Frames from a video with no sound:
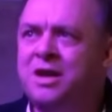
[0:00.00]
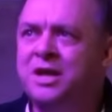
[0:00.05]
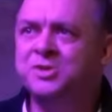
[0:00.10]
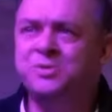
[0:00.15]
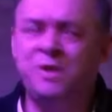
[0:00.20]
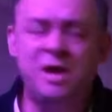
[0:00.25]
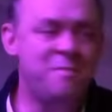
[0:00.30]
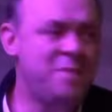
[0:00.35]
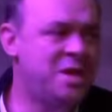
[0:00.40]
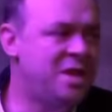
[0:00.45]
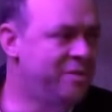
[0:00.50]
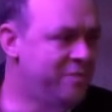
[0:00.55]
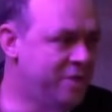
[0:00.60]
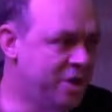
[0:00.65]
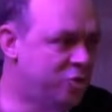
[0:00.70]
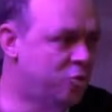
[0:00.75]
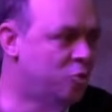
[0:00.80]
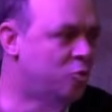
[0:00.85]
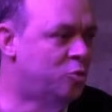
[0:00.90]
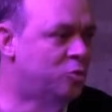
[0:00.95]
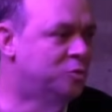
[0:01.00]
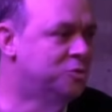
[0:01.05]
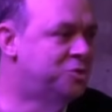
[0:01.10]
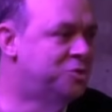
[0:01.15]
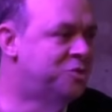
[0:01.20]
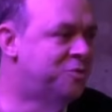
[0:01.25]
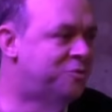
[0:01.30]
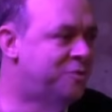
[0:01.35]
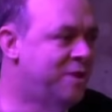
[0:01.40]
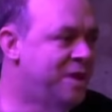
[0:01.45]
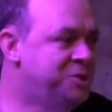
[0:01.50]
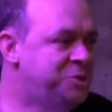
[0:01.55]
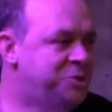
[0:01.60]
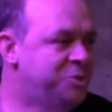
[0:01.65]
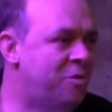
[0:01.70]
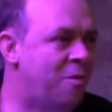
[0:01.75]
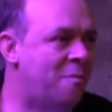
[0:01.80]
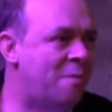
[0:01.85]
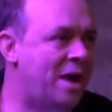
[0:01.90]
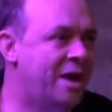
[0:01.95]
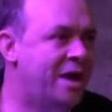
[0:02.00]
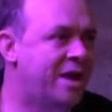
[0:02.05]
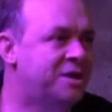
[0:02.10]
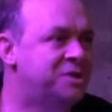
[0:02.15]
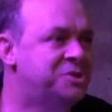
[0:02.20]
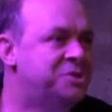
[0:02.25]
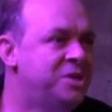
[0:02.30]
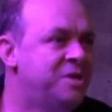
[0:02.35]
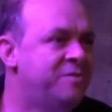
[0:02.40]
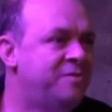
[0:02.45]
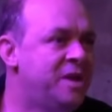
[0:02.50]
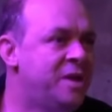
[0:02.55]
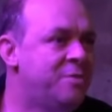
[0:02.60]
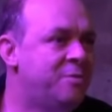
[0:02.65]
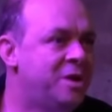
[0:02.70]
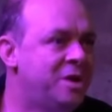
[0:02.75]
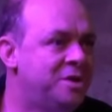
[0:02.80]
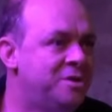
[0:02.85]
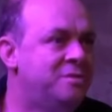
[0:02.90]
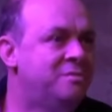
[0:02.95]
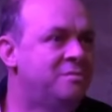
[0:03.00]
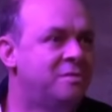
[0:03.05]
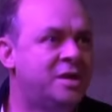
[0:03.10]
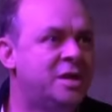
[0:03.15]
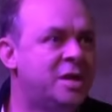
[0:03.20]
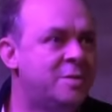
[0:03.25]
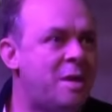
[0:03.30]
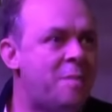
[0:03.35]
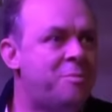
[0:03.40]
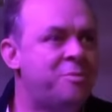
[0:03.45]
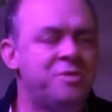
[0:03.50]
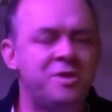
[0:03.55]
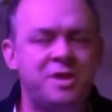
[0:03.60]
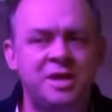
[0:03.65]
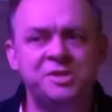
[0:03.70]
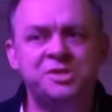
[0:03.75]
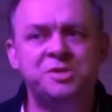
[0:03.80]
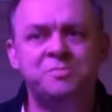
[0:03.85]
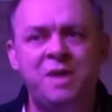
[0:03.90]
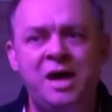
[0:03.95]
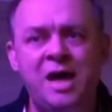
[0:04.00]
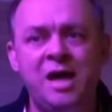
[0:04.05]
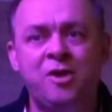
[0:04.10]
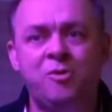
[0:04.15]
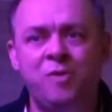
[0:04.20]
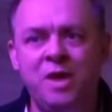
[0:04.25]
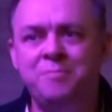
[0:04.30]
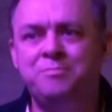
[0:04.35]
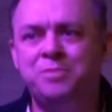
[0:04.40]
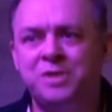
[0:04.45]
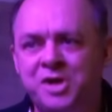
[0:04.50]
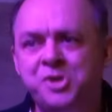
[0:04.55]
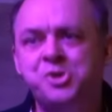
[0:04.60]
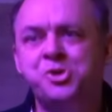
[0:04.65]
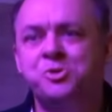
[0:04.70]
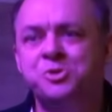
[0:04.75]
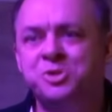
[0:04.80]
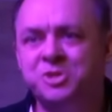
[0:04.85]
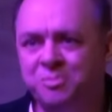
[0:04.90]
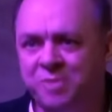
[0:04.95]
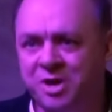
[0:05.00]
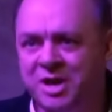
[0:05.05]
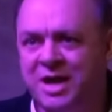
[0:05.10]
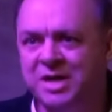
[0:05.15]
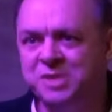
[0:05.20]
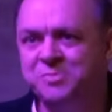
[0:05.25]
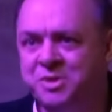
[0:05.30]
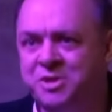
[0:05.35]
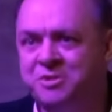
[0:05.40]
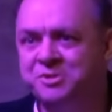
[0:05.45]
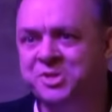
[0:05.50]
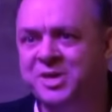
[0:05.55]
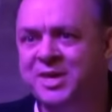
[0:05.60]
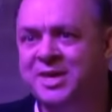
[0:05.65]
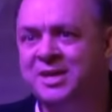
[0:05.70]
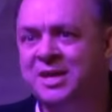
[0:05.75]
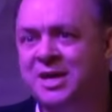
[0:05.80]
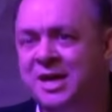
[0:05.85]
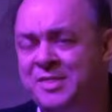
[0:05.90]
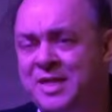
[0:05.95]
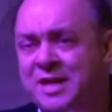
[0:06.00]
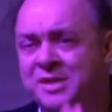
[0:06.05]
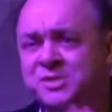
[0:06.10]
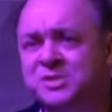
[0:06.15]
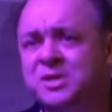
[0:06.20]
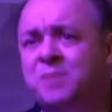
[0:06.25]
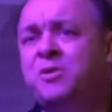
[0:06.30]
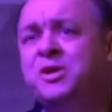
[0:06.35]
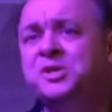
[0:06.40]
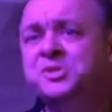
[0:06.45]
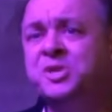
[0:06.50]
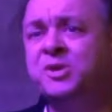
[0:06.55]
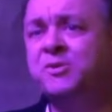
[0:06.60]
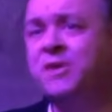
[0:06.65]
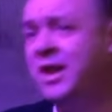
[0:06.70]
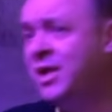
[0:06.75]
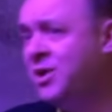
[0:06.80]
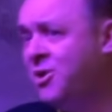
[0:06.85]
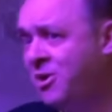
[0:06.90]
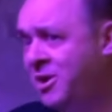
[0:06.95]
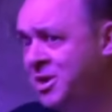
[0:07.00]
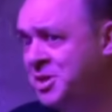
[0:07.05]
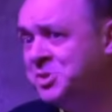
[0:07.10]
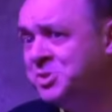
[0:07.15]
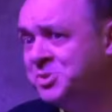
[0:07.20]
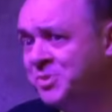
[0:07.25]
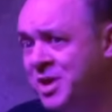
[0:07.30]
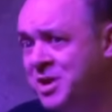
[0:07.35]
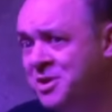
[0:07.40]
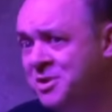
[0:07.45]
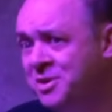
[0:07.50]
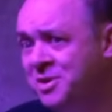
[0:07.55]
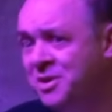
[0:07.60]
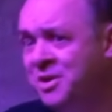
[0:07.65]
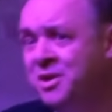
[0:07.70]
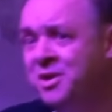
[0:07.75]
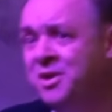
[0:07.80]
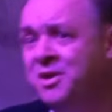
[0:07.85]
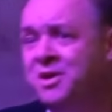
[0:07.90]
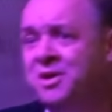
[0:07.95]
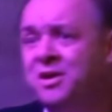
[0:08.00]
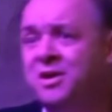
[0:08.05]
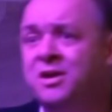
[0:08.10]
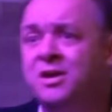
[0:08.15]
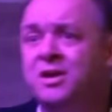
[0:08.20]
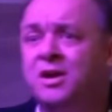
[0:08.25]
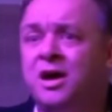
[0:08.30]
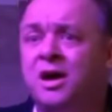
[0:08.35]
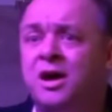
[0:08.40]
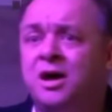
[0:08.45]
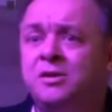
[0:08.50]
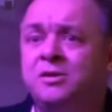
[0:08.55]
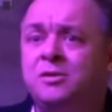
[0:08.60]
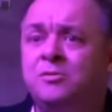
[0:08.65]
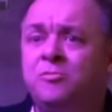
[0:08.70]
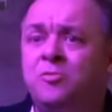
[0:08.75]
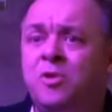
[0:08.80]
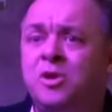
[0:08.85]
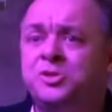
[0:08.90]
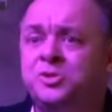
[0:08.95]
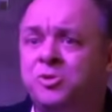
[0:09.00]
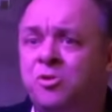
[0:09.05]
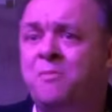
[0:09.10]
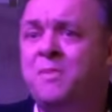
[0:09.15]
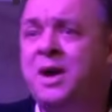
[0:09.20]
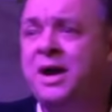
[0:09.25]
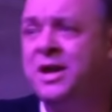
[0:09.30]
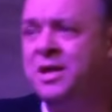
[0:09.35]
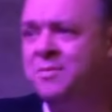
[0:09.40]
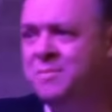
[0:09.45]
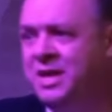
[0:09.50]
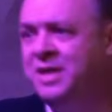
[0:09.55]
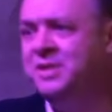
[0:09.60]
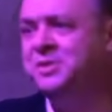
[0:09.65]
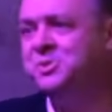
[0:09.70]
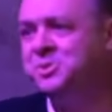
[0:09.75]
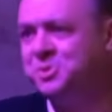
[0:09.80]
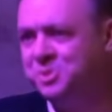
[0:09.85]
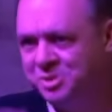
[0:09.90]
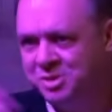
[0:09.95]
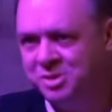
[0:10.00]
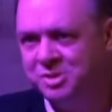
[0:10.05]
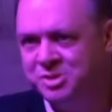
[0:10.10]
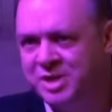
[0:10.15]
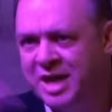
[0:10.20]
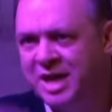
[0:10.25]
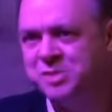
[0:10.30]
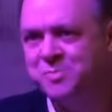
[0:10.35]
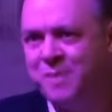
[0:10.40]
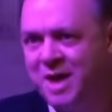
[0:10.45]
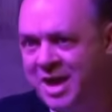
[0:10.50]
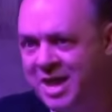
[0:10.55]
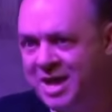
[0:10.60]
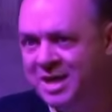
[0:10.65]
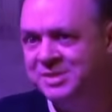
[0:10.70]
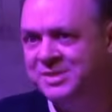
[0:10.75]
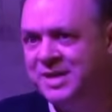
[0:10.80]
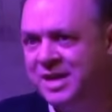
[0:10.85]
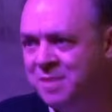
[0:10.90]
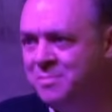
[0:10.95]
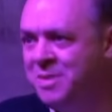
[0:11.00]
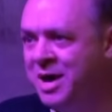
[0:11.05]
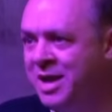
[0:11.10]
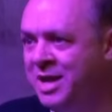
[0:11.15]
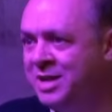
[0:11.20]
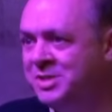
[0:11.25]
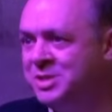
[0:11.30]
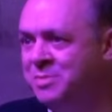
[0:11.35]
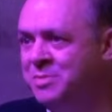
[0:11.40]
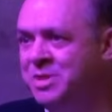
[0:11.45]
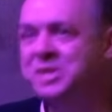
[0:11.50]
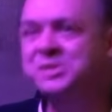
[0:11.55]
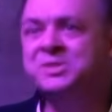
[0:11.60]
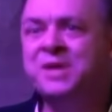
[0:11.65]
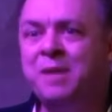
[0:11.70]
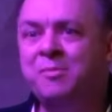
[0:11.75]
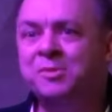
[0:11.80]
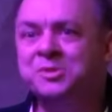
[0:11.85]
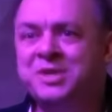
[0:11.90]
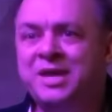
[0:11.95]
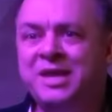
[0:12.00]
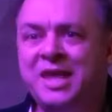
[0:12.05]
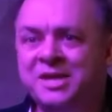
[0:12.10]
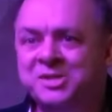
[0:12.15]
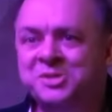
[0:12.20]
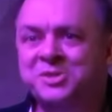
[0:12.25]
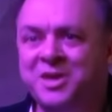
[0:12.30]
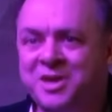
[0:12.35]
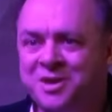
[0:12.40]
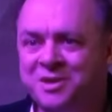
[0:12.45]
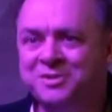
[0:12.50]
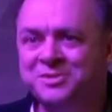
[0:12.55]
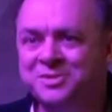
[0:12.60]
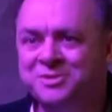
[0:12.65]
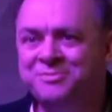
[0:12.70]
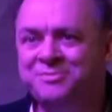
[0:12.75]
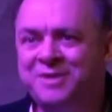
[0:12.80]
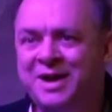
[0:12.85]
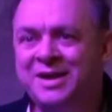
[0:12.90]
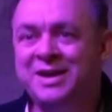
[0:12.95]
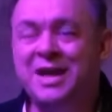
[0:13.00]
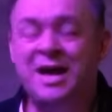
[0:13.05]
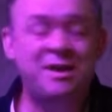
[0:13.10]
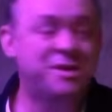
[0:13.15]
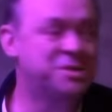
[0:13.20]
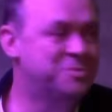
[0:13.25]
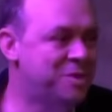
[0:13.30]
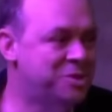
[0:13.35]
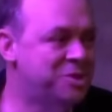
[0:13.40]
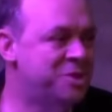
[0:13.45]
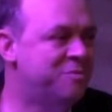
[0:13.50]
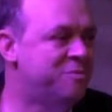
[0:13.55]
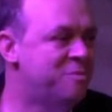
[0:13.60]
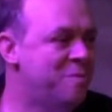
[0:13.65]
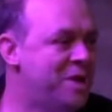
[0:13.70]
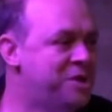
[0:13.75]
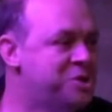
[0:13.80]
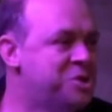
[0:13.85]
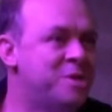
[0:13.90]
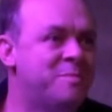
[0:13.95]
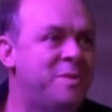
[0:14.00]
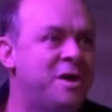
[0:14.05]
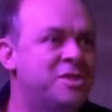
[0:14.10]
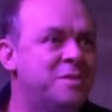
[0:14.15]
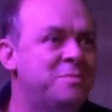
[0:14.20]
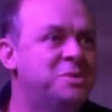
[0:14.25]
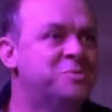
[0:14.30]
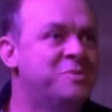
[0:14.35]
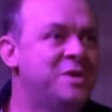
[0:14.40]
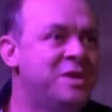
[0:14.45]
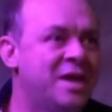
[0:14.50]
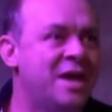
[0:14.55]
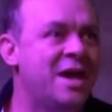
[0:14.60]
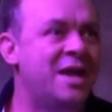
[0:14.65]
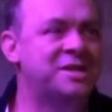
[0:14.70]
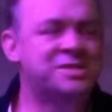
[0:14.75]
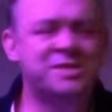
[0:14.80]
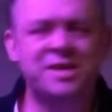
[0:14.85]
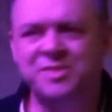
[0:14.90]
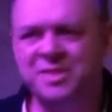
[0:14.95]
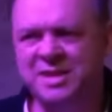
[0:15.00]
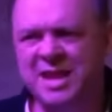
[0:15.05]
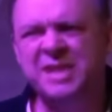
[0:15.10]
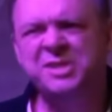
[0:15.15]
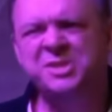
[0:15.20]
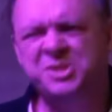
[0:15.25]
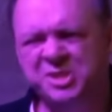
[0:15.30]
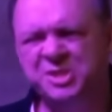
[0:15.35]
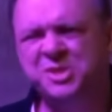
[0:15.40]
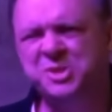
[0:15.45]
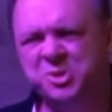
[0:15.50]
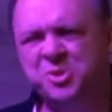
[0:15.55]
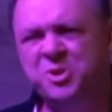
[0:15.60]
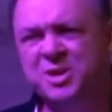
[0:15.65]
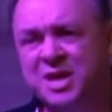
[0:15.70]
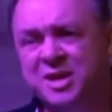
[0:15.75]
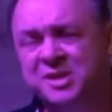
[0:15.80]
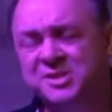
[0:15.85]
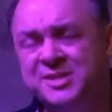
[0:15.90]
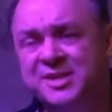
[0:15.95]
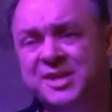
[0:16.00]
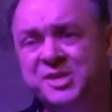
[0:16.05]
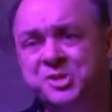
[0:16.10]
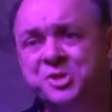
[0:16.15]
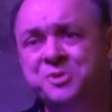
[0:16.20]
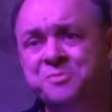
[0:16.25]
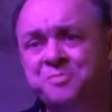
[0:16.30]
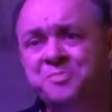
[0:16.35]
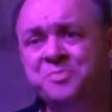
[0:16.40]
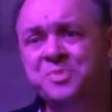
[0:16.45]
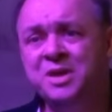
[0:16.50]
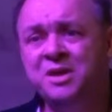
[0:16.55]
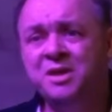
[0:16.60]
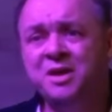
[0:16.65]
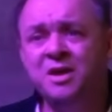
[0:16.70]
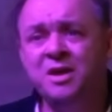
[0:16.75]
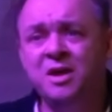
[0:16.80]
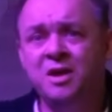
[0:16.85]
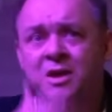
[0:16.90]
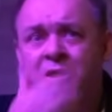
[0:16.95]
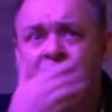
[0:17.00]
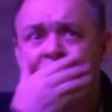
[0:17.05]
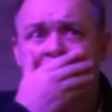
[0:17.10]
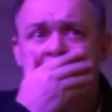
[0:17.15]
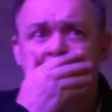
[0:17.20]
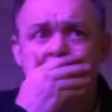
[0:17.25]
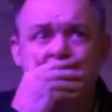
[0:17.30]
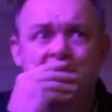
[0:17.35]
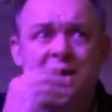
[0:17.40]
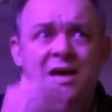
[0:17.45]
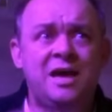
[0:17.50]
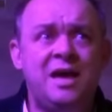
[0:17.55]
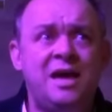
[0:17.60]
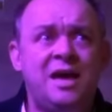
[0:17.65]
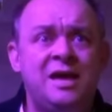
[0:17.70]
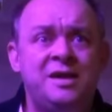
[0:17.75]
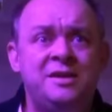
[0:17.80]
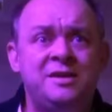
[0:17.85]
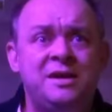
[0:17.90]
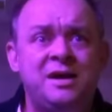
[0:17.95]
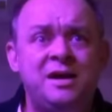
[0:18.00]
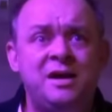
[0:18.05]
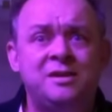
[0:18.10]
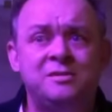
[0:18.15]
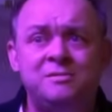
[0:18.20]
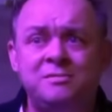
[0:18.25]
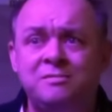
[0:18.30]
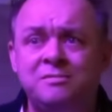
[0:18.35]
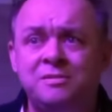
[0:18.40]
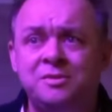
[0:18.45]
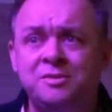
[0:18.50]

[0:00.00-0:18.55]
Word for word: And so I immediately Googled the phrase duomining to see if anyone had, had come up with it. And to my great pleasure, someone has been using it, and that someone is the credit card industry, uh, where duomining means text mining and data mining somebody simultaneously to find out as much information about them as we can. It's got the nice sinister connotation. And uh,